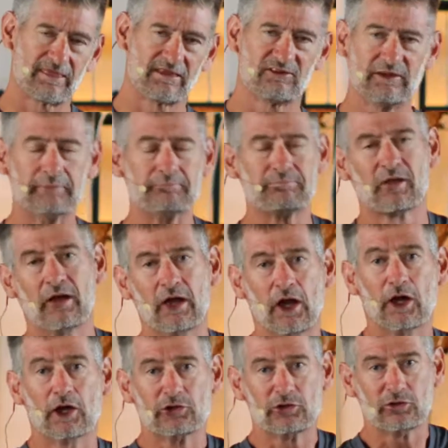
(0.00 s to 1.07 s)
See,
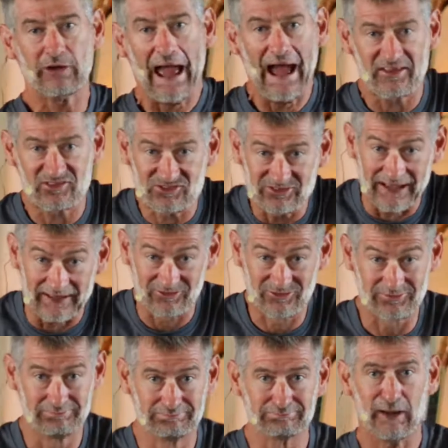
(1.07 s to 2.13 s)
your
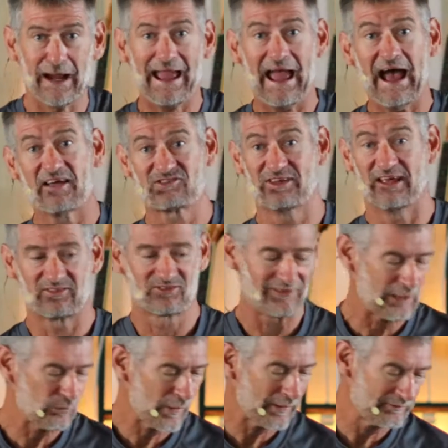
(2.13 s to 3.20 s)
assets, my assets,
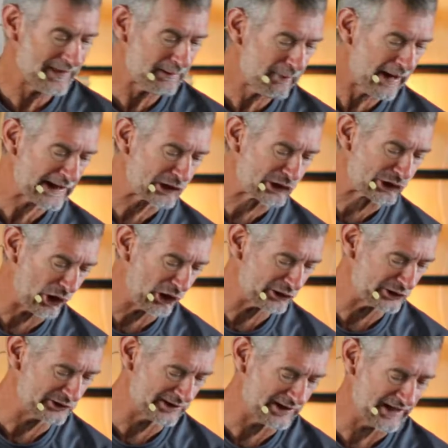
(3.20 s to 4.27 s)
they might
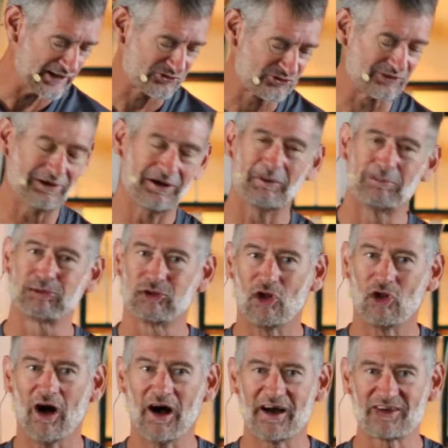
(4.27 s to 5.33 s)
garner us
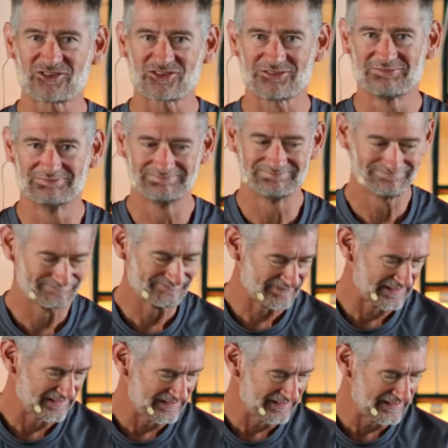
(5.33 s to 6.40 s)
applause
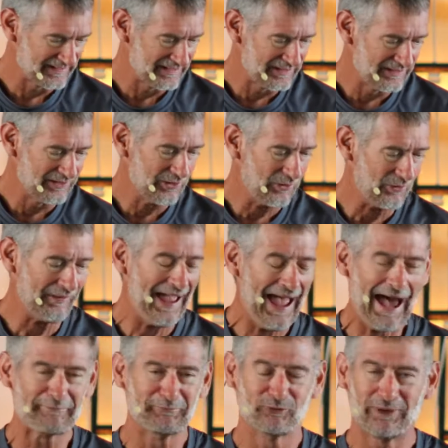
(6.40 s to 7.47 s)
or
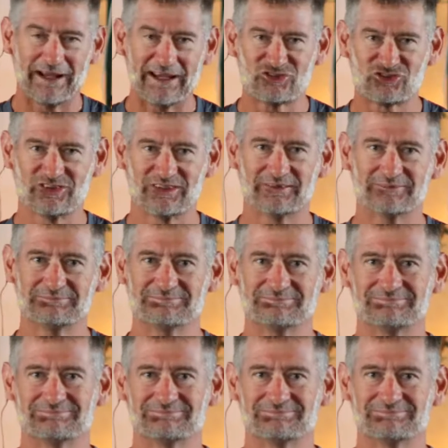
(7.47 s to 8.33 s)
admiration